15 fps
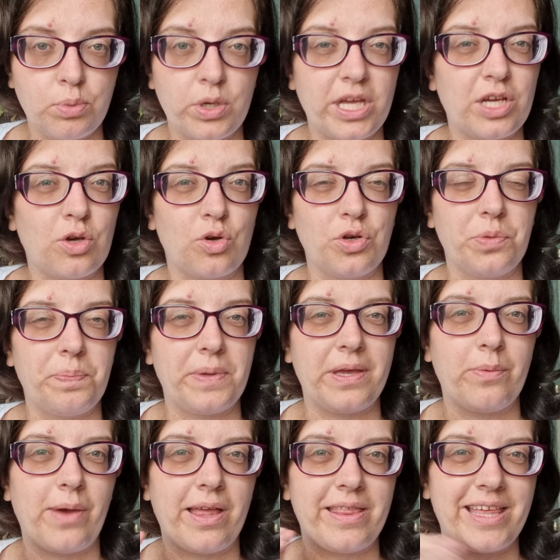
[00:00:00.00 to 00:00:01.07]
but it could be
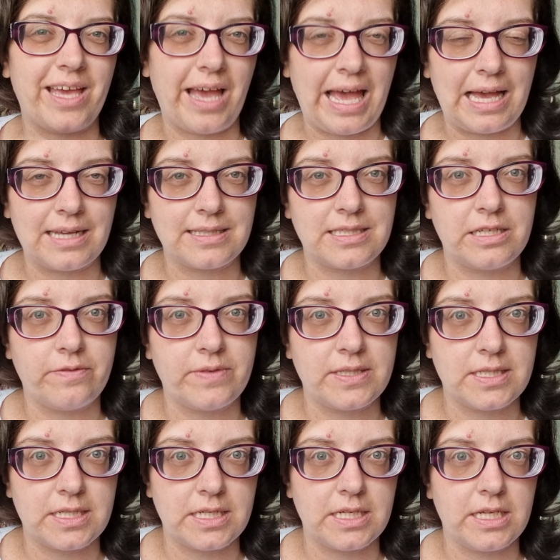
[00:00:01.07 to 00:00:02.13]
where the
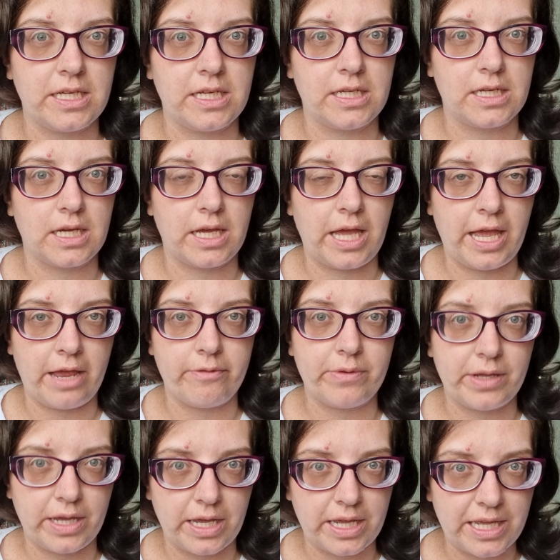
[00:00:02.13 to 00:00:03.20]
activity
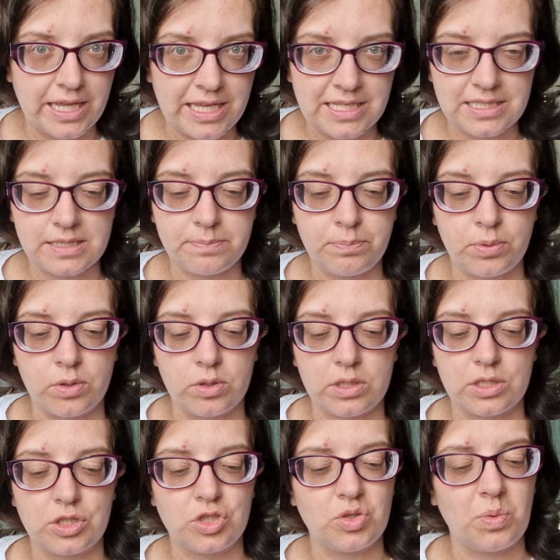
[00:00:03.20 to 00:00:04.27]
area is. But
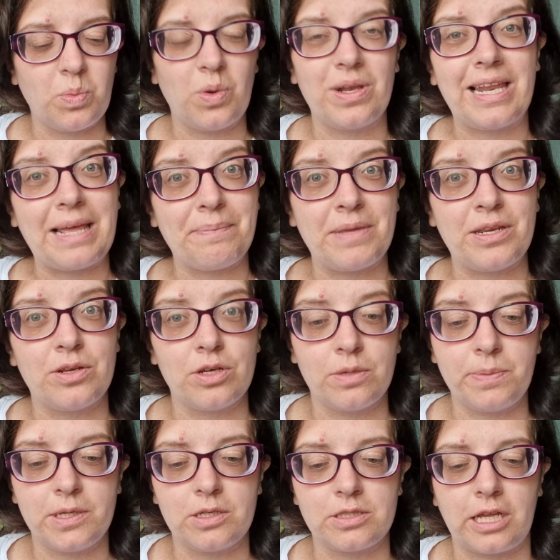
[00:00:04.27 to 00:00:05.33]
can someone let me know,
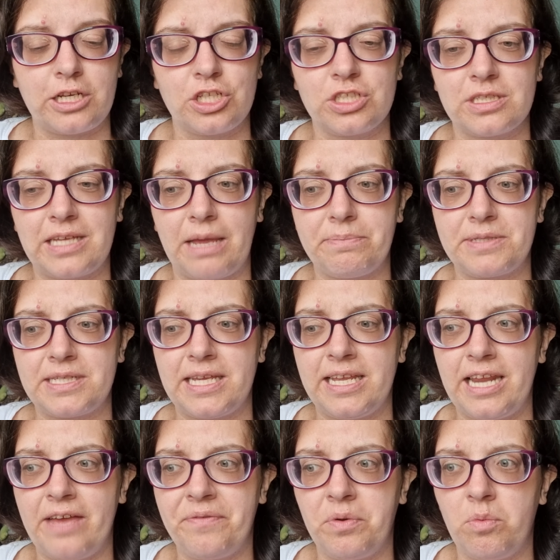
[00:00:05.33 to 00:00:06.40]
because I just kept seeing
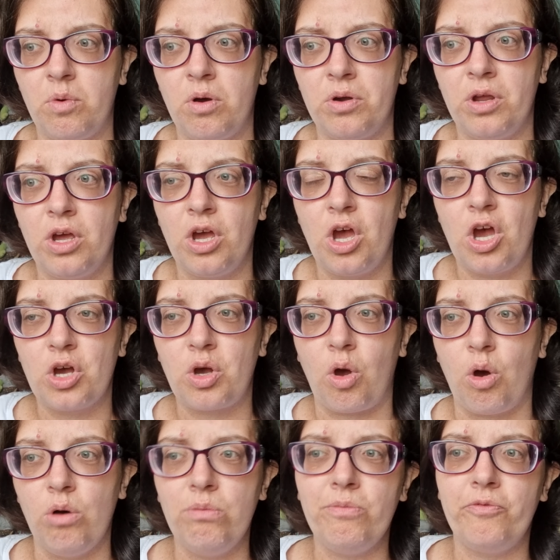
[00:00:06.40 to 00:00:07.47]
everyone
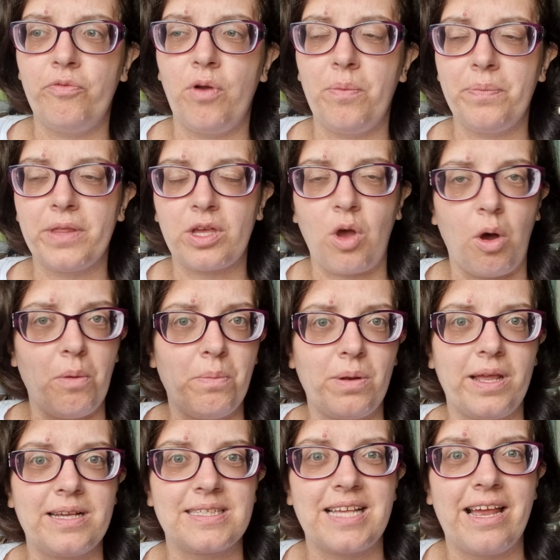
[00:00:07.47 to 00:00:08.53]
come from the
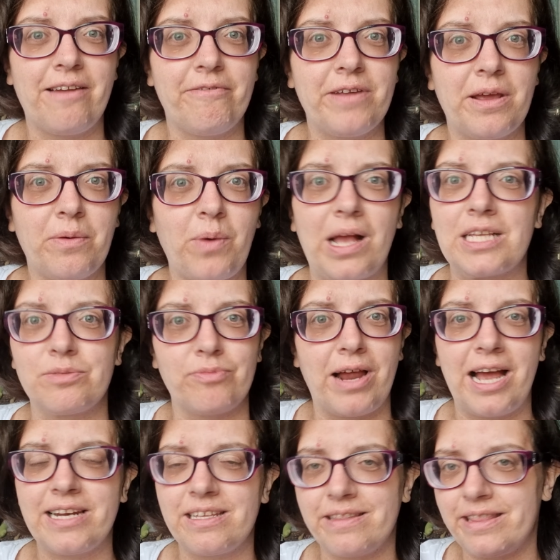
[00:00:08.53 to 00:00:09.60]
complex area whilst
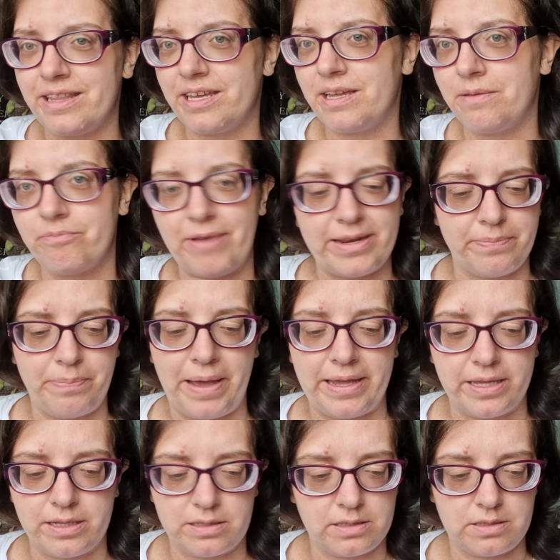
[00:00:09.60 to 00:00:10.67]
riding the red
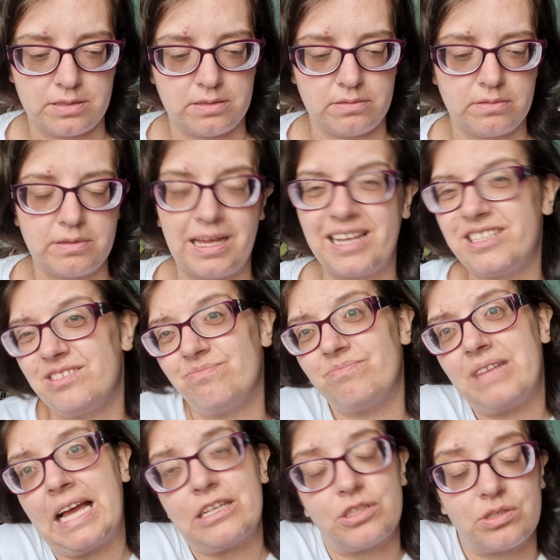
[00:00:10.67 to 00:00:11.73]
bikes. I just
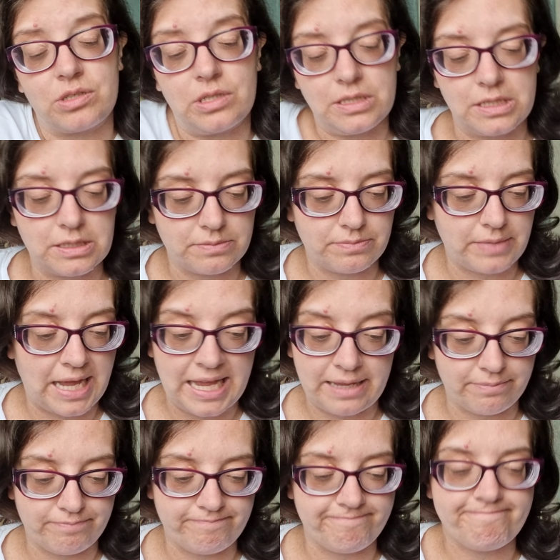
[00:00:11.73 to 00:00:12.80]
don't know.
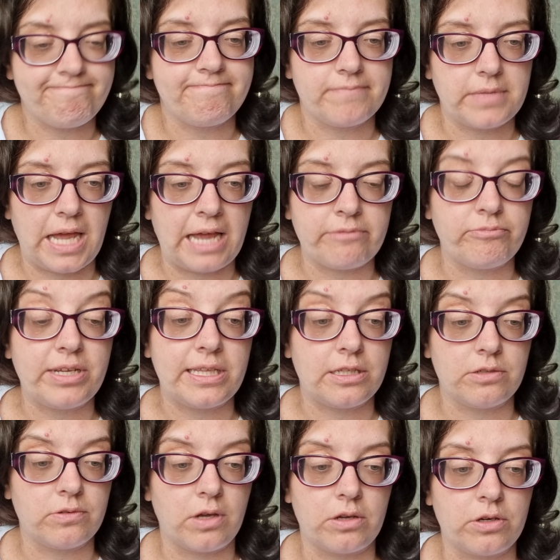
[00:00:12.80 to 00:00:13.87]
I really
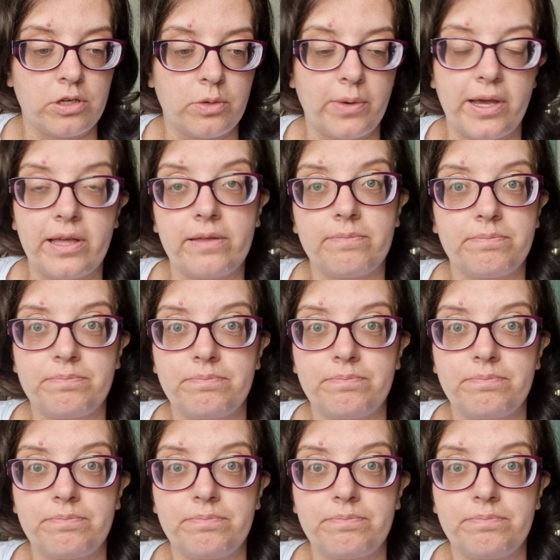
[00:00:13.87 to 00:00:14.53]
do not know where